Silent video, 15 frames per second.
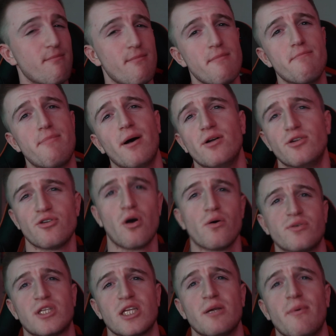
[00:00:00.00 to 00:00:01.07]
build your
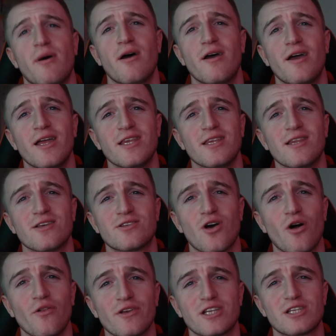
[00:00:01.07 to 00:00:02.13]
own cinema in this
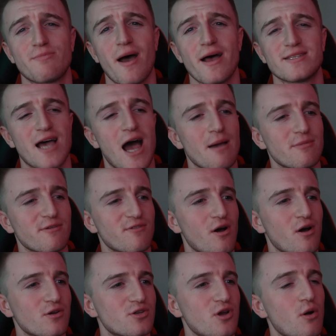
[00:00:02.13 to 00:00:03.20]
all this spare time you've
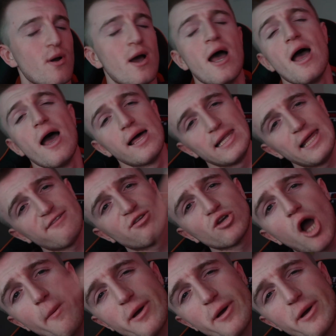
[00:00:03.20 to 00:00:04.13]
got. So leave some